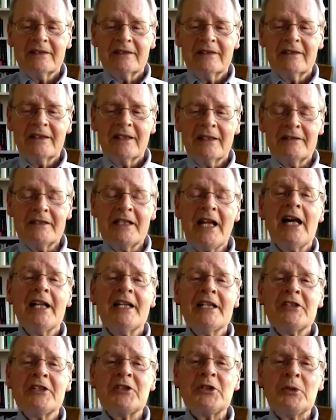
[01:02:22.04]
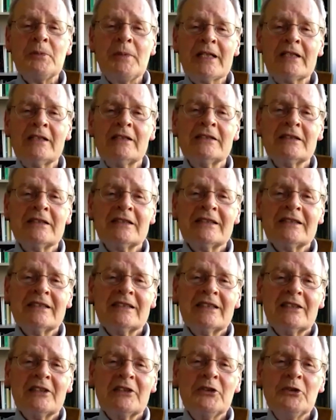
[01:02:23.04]
they're non-instrumental
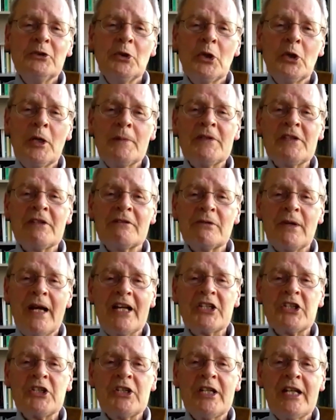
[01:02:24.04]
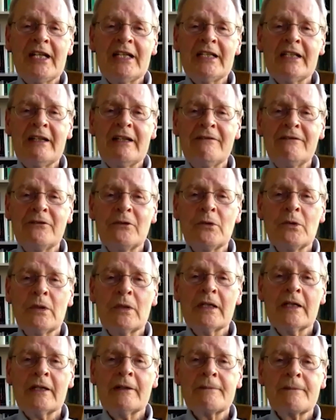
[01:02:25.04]
norms of rationality
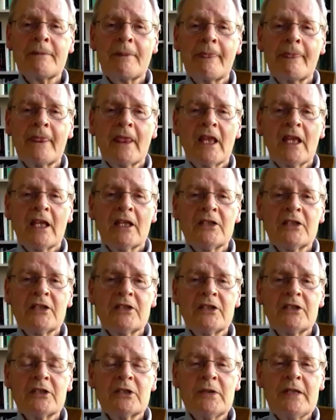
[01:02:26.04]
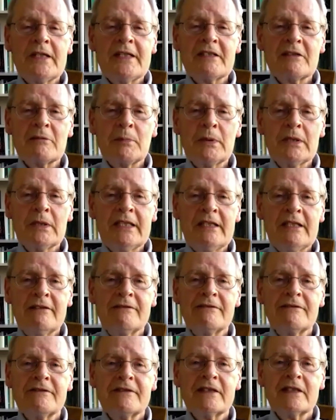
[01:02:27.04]
for degrees of
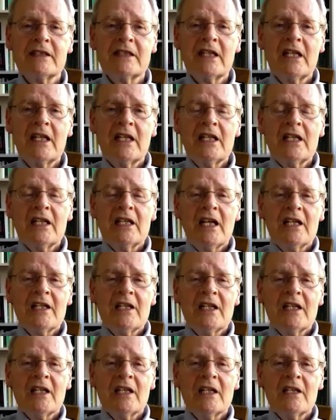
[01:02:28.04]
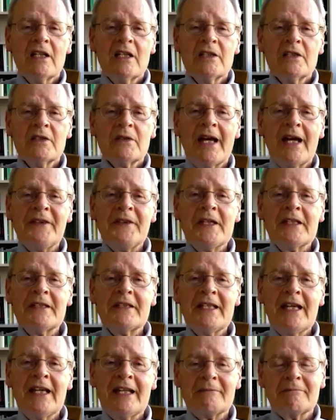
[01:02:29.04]
belief. So I think
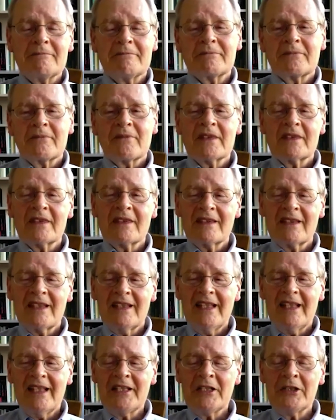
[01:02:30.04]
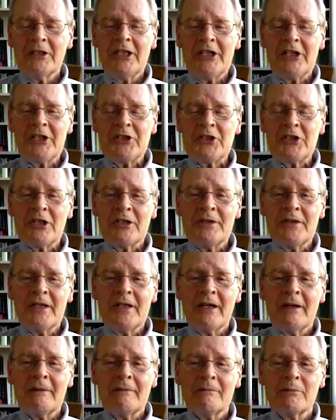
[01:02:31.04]
that in the literature, there
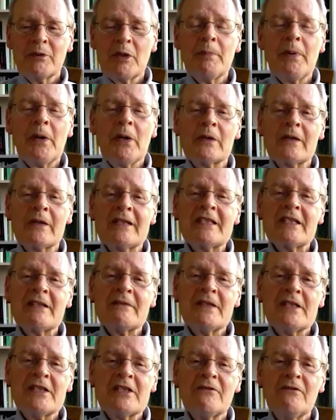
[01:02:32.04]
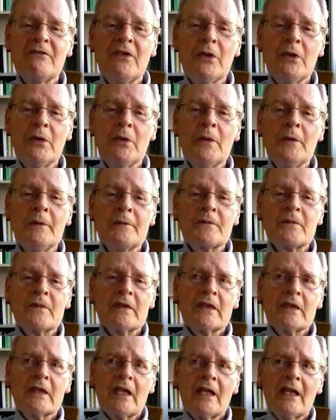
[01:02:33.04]
are proponents of this view.
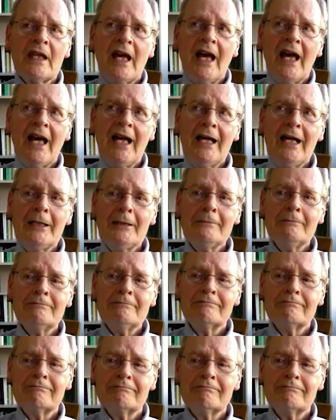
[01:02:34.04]
Um,